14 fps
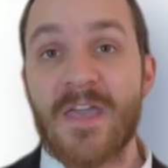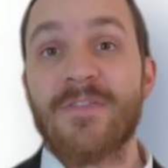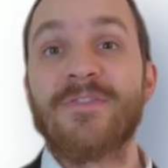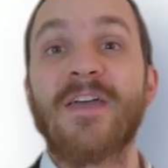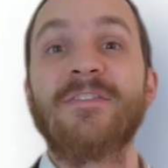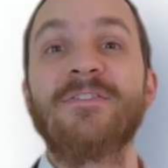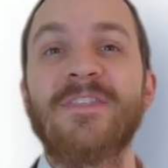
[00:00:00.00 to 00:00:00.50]

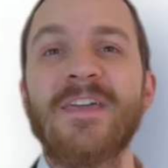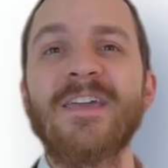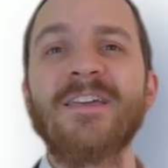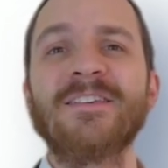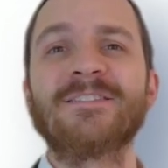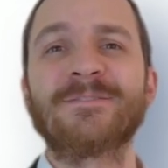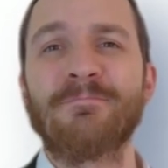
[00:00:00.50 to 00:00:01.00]
then
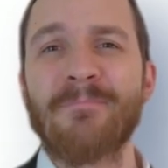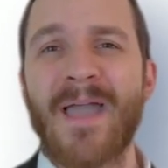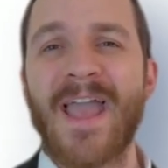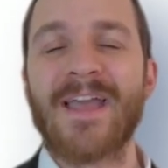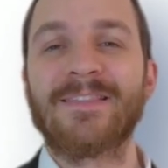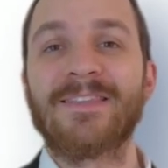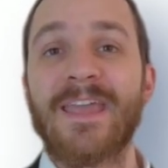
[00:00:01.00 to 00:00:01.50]
this
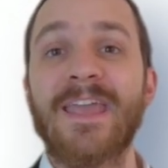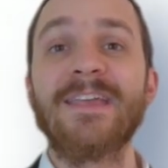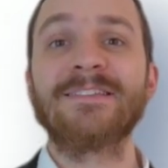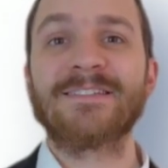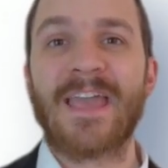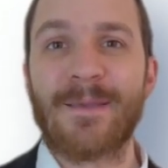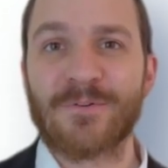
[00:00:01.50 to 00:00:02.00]
mat
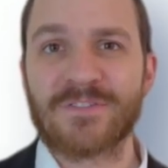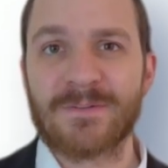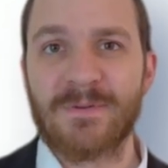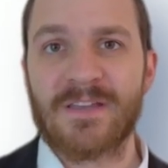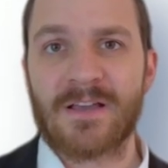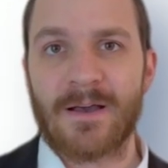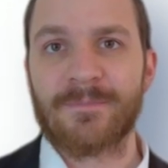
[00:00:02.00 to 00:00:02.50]
is able to
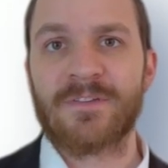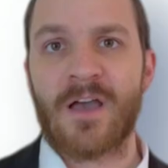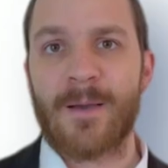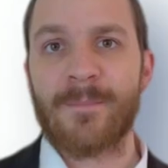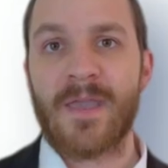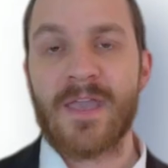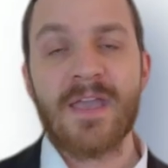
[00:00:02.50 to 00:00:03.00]
become
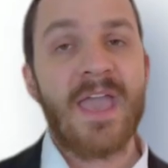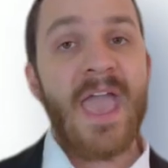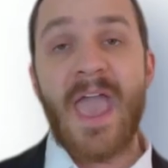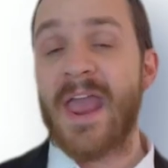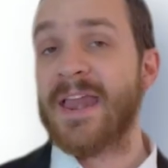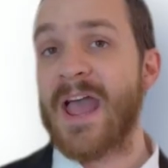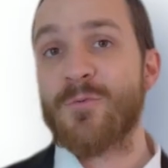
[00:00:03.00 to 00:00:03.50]
tamei,
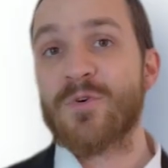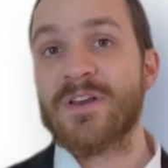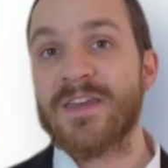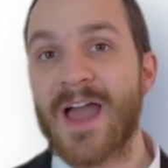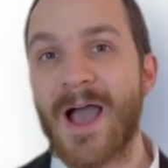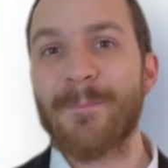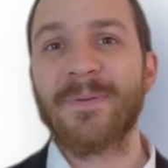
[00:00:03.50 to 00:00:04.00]
and I would
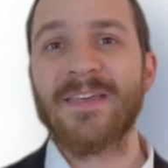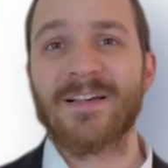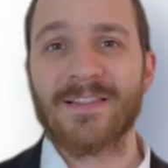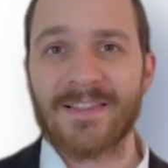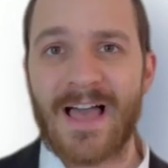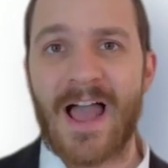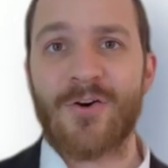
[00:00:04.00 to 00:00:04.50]
not be
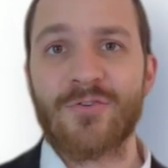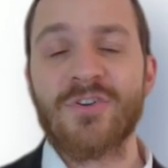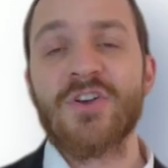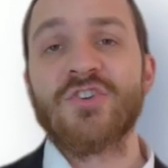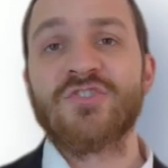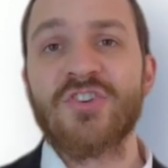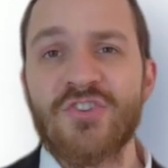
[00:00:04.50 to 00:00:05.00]
allowed
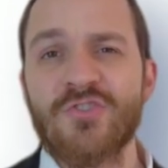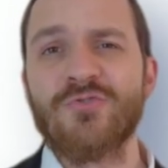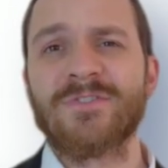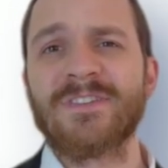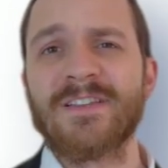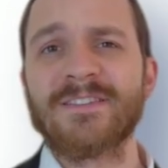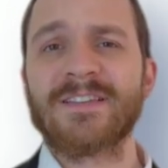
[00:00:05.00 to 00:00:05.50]
to
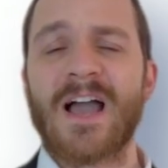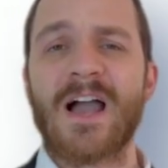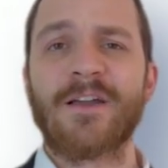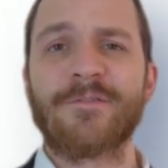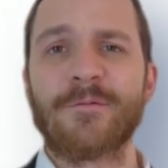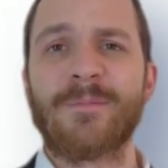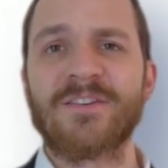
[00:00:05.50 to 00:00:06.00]
use it as
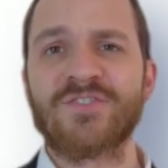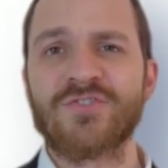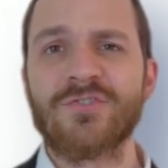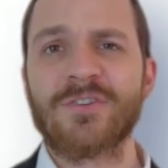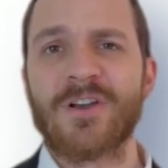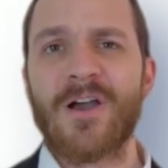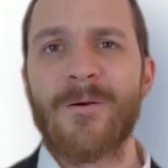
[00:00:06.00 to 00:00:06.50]
schach for my
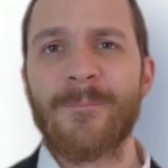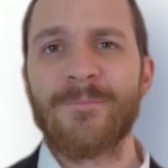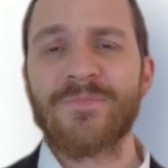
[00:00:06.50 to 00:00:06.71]
sukkah.